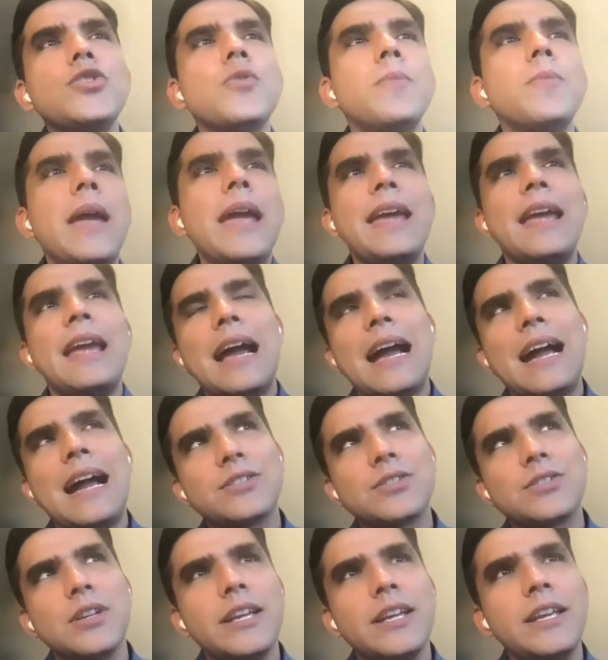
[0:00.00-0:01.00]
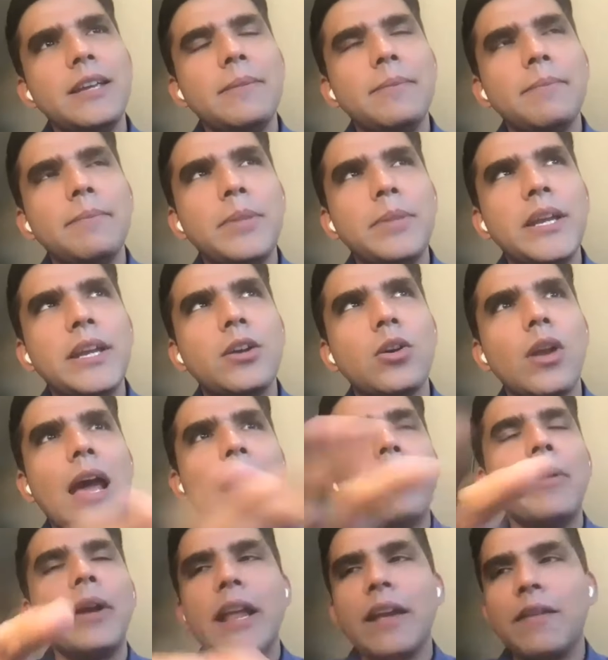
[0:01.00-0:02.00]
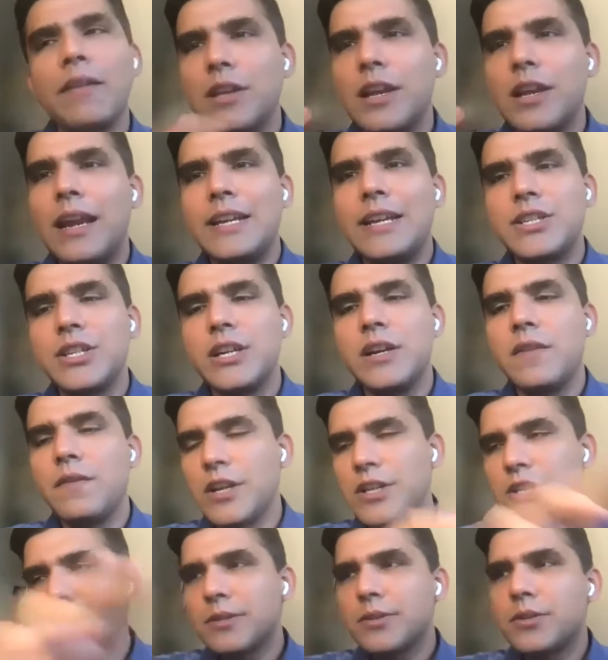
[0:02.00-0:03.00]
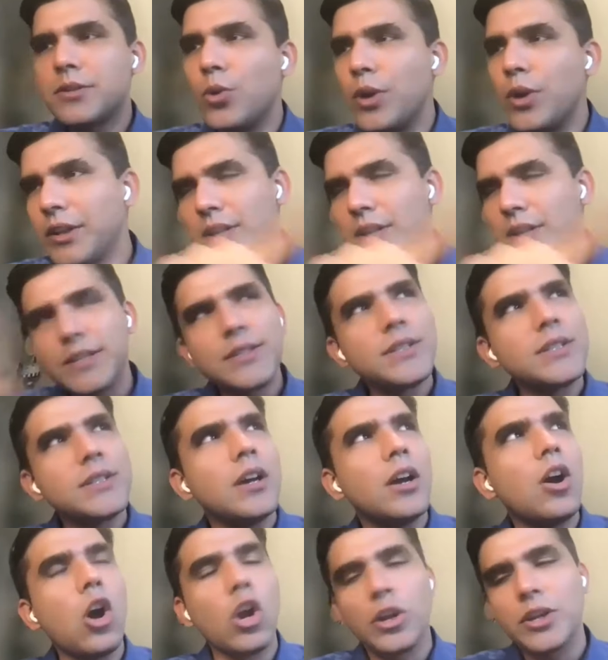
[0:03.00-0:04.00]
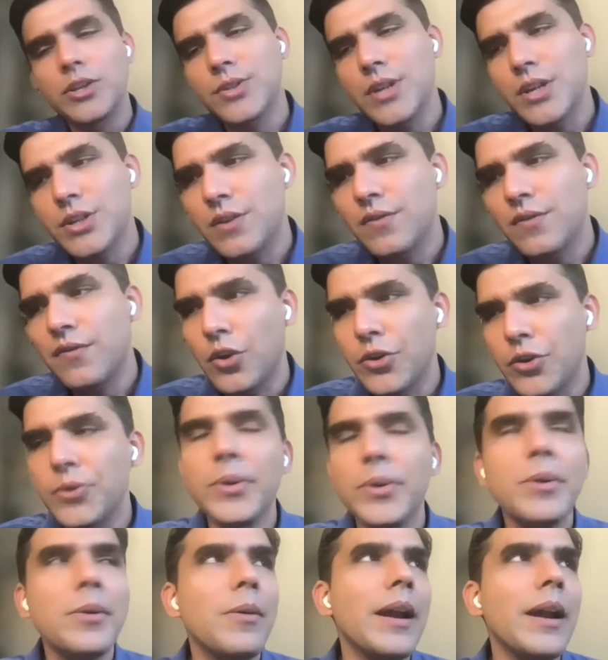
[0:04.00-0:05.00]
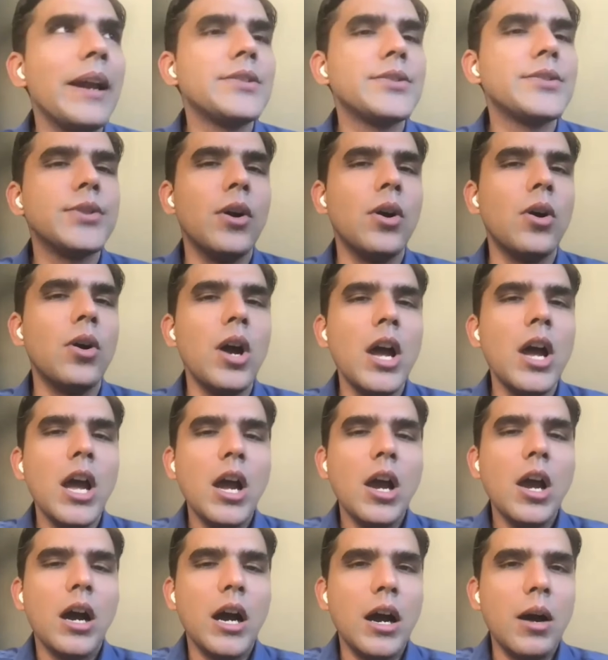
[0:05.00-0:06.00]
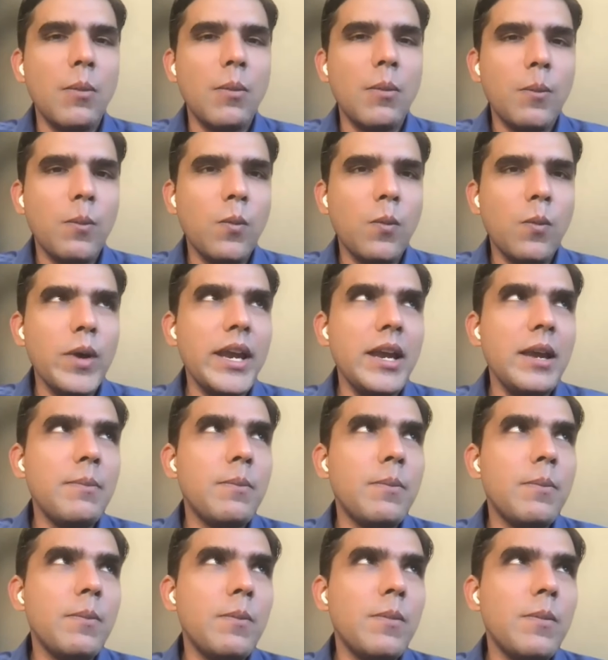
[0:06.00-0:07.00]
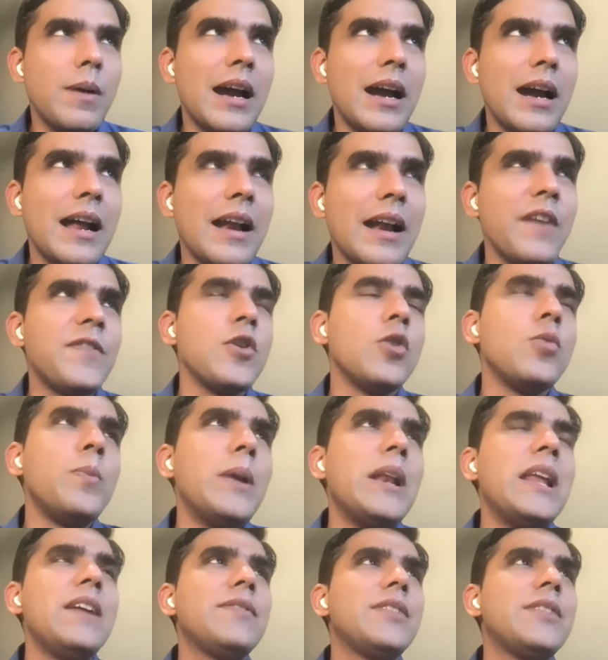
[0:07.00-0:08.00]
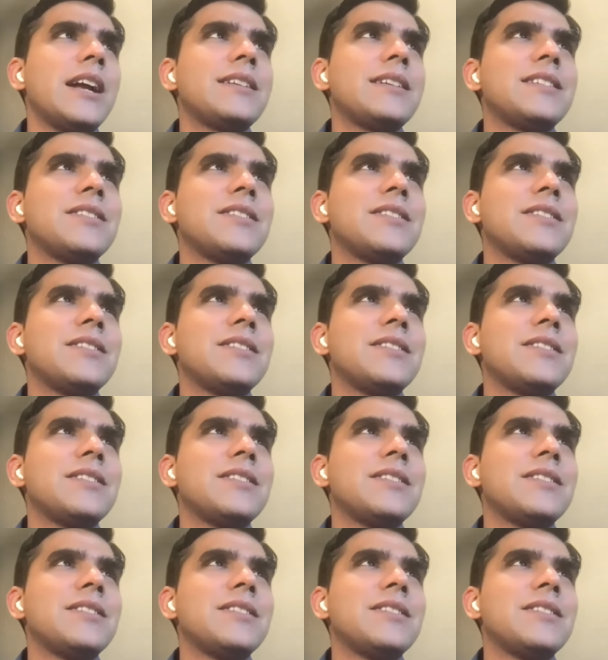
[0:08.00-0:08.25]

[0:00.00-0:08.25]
you may actually be collaborating with an agent which is doing this uh, orchestration for you right so uh, we uh, if you believe